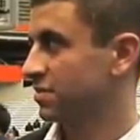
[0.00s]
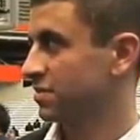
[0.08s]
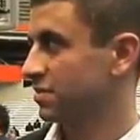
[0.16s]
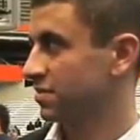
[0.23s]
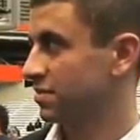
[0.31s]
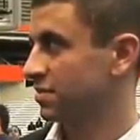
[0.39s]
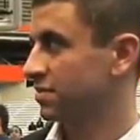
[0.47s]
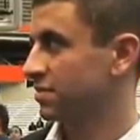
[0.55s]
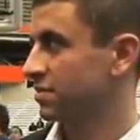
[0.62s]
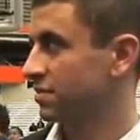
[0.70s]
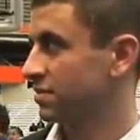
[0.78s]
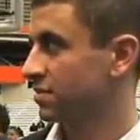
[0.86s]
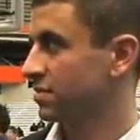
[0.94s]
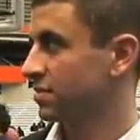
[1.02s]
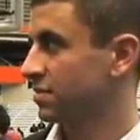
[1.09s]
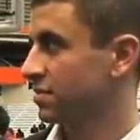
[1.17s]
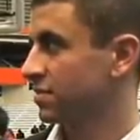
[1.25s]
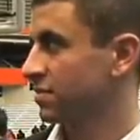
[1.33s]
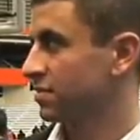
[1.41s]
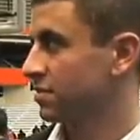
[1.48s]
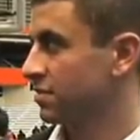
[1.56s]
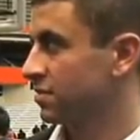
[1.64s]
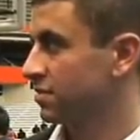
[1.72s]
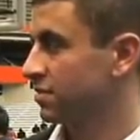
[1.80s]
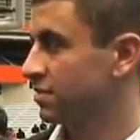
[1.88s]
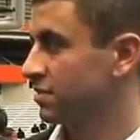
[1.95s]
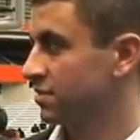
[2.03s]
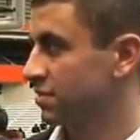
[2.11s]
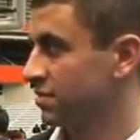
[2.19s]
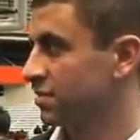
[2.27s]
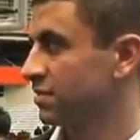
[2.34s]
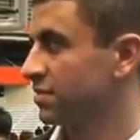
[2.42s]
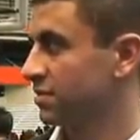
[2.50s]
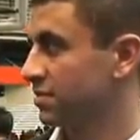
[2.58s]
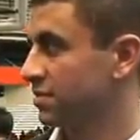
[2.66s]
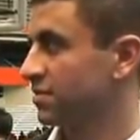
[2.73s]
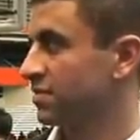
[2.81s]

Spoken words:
(silent)